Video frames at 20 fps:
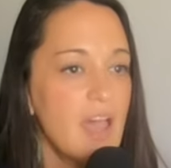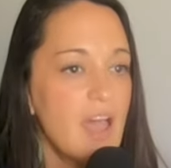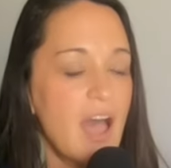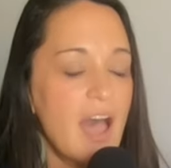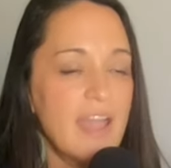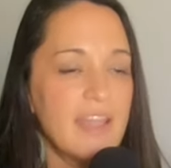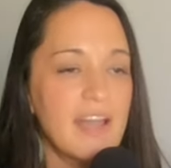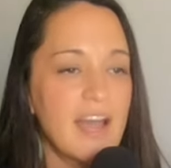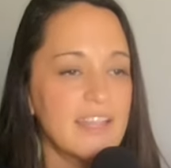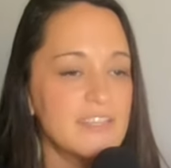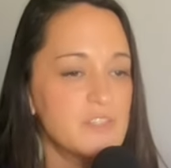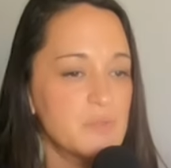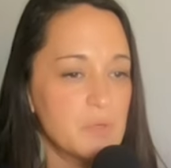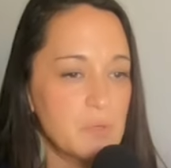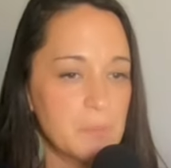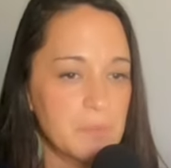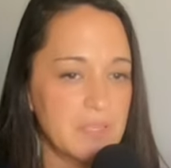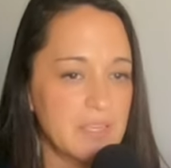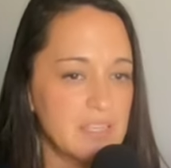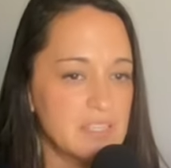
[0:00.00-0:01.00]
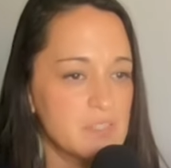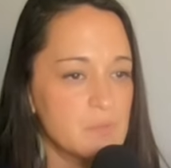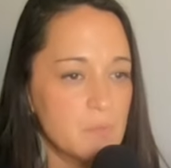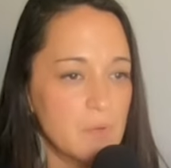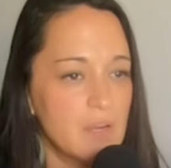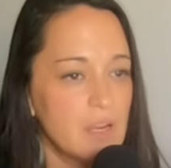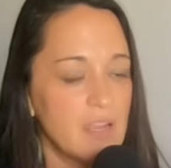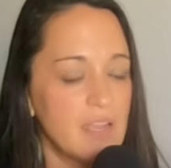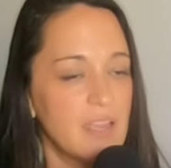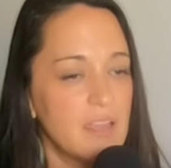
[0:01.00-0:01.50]
I got to a place
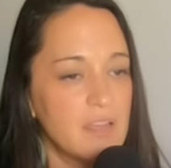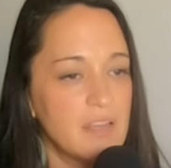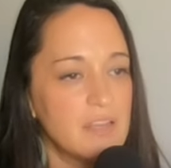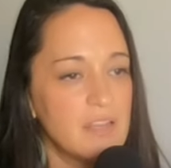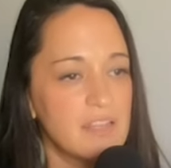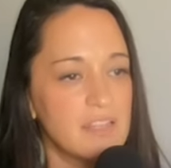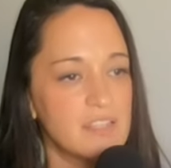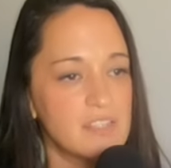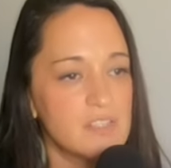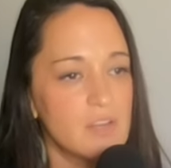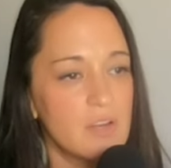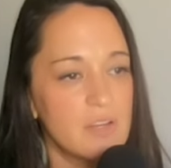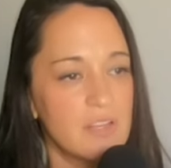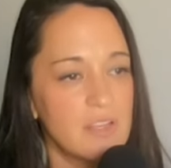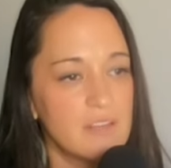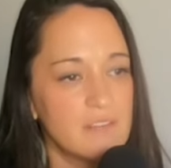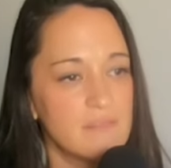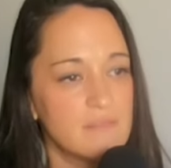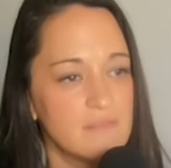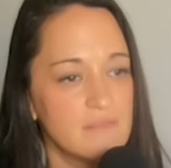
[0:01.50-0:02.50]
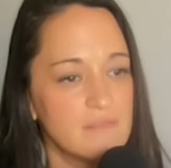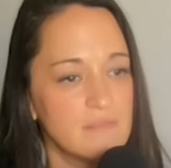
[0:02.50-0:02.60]
where it, it started